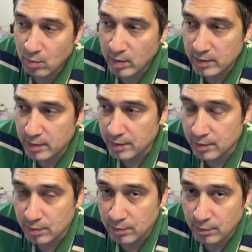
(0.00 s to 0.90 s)
and once this
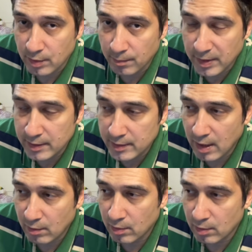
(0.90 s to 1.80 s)
is completes
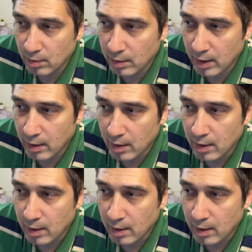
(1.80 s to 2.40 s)
downloading,